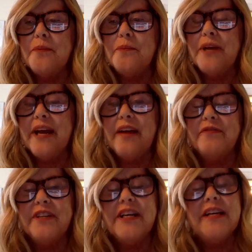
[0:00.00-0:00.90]
but
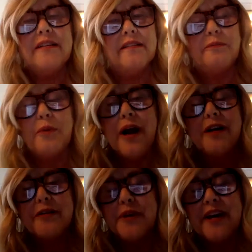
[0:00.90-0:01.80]
have done,
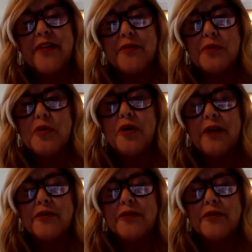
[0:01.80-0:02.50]
prior to being on the board,